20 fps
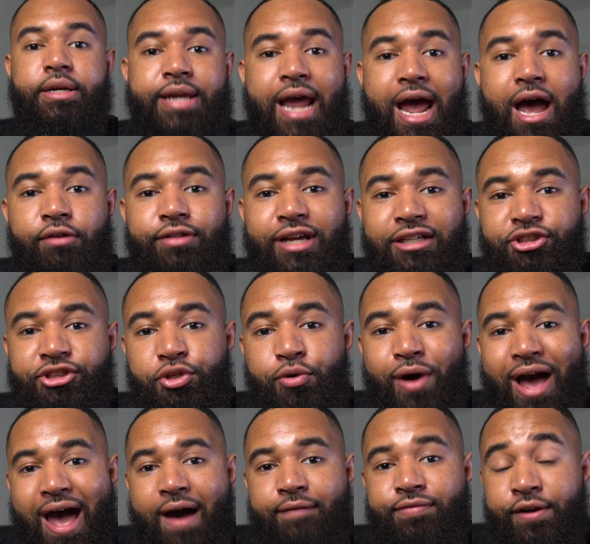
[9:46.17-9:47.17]
Now that you
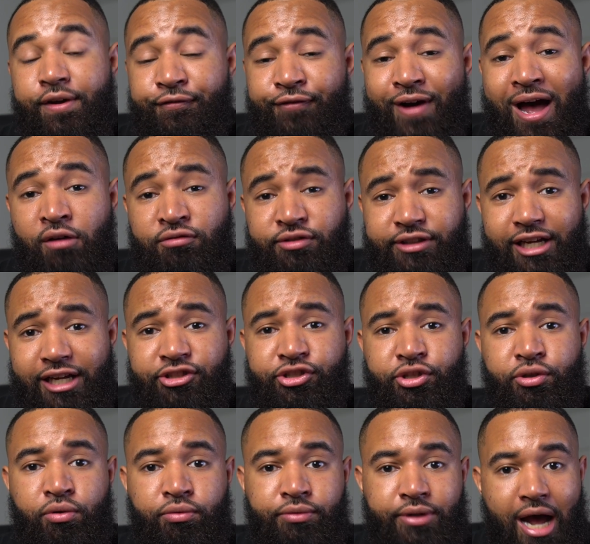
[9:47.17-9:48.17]
have the
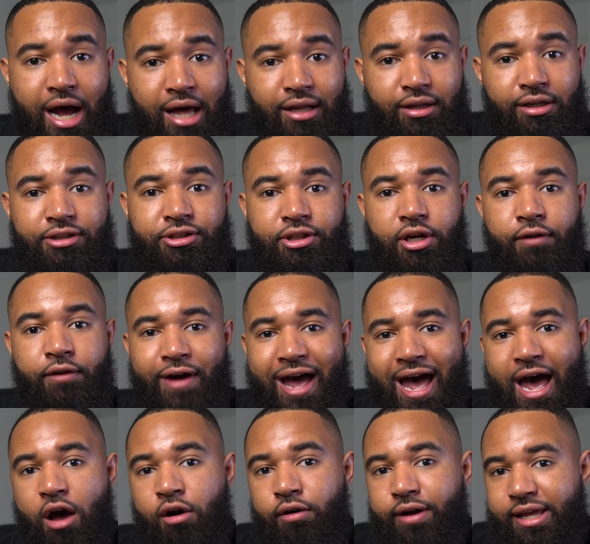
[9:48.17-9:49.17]
foundational knowledge of
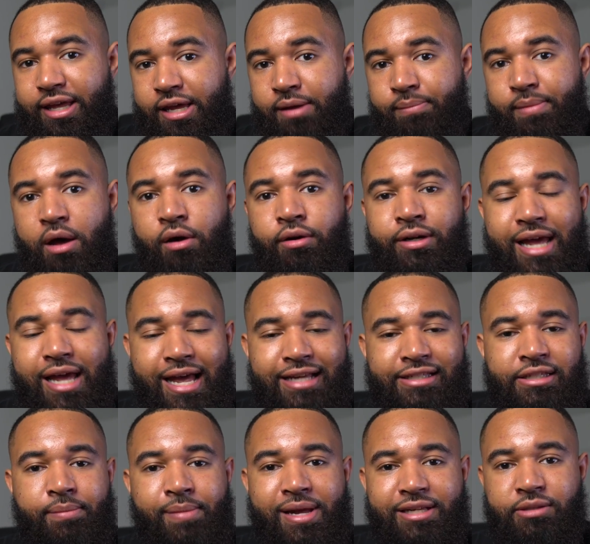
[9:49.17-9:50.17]
how email and
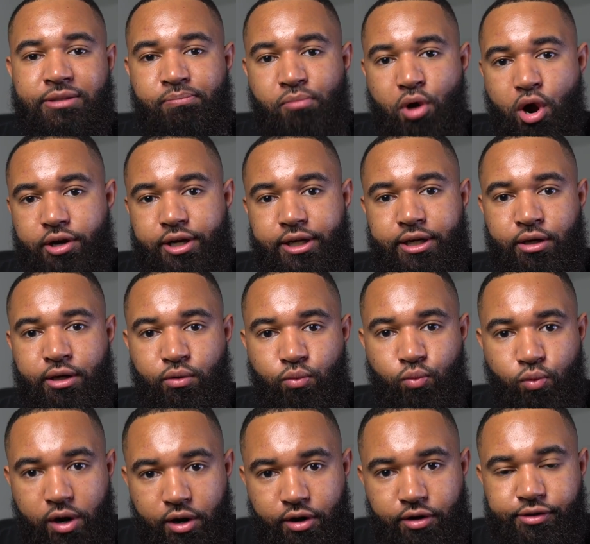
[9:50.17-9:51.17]
S M S marketing
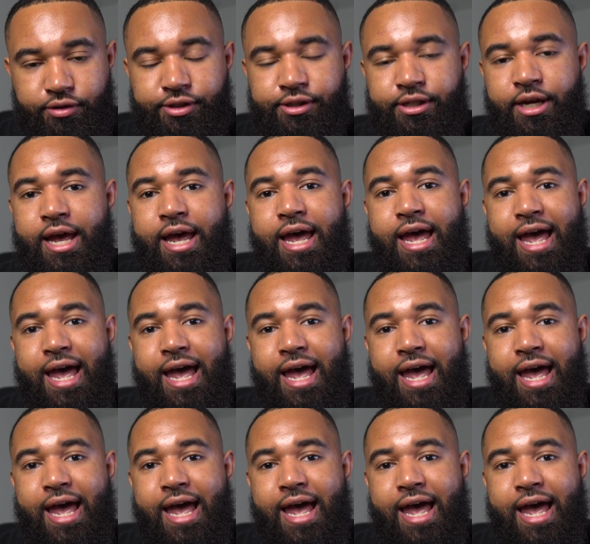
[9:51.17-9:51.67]
works